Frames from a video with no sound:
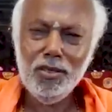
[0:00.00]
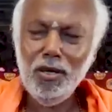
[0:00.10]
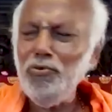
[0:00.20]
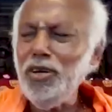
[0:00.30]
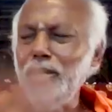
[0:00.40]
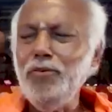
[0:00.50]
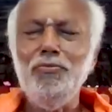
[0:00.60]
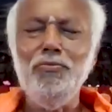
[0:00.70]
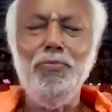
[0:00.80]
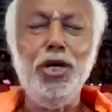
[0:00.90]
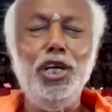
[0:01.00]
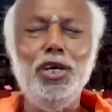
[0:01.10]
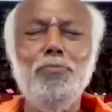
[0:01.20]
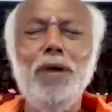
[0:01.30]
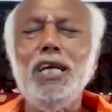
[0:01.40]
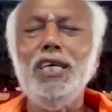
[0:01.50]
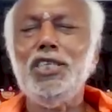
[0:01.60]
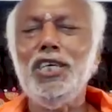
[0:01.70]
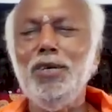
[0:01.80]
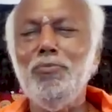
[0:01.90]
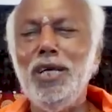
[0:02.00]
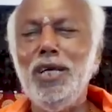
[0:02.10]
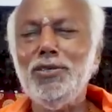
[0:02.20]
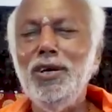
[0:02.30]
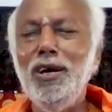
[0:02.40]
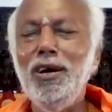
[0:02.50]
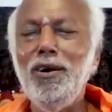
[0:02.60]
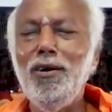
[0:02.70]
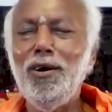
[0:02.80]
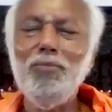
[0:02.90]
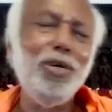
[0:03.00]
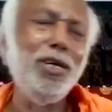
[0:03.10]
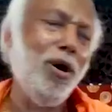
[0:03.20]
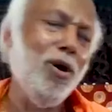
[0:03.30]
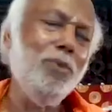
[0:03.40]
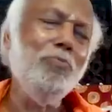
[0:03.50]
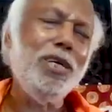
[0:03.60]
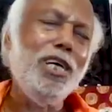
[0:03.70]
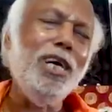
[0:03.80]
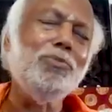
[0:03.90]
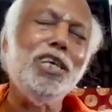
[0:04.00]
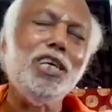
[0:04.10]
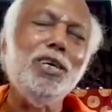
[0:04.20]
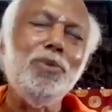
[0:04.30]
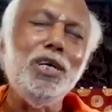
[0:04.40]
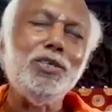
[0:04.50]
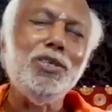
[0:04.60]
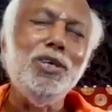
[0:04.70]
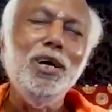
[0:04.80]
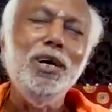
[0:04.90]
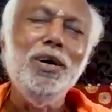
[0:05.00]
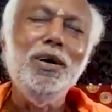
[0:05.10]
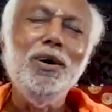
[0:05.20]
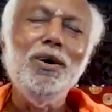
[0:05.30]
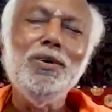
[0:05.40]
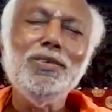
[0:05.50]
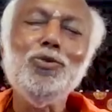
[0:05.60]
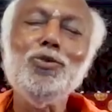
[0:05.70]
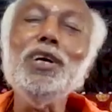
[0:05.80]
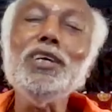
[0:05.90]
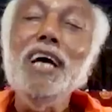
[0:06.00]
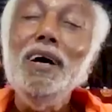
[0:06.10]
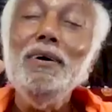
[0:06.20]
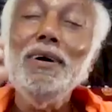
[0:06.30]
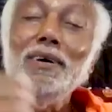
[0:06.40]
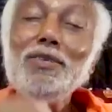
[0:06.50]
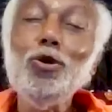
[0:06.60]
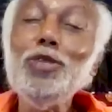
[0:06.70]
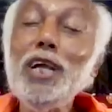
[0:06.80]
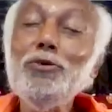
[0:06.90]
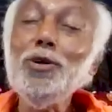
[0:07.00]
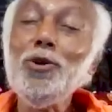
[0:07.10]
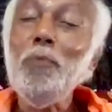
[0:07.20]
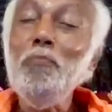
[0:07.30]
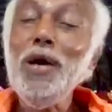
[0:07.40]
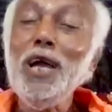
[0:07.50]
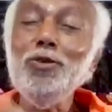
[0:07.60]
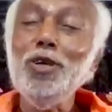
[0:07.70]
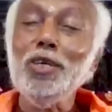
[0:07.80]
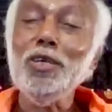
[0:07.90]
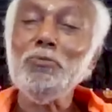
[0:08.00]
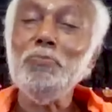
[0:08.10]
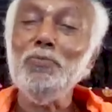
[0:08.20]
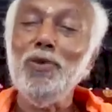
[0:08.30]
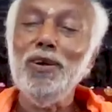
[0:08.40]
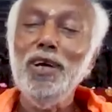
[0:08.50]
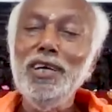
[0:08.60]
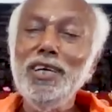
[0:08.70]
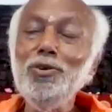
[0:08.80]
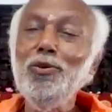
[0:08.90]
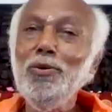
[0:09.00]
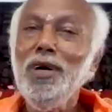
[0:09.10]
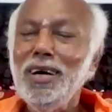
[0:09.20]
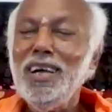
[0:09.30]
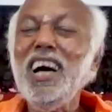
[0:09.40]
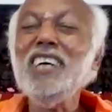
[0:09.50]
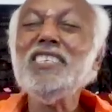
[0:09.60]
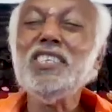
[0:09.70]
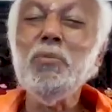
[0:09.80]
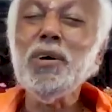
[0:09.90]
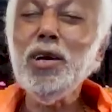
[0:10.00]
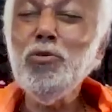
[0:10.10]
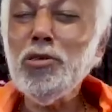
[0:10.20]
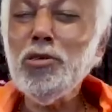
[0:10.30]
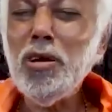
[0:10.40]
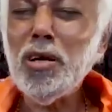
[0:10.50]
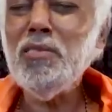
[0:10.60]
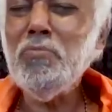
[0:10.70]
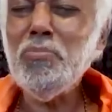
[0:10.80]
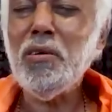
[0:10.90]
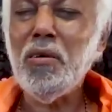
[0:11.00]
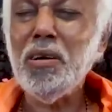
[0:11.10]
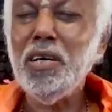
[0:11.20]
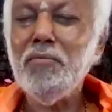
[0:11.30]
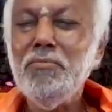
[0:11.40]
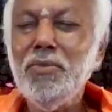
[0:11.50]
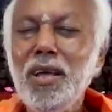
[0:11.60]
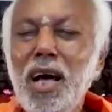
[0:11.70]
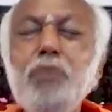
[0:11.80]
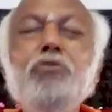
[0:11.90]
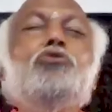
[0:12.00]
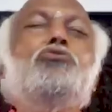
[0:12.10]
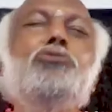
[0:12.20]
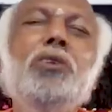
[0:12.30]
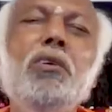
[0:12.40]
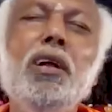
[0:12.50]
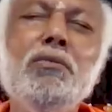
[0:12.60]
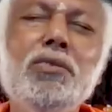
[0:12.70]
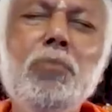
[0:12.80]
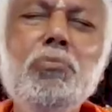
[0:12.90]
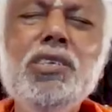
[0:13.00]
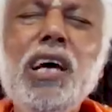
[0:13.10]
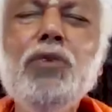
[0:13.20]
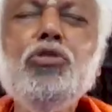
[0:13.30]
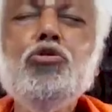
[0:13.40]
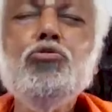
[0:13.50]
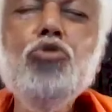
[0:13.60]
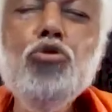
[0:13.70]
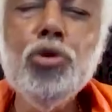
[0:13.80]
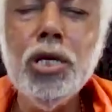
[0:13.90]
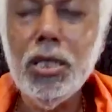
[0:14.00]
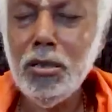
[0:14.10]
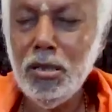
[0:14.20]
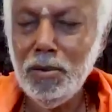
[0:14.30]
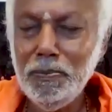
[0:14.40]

It's a very big marriage taking place, or the big Olympic Games taking place. So that you can compare with the other people. You know, last summer I went to London for a holiday. I went to Switzerland. Somebody said, I went to Moon.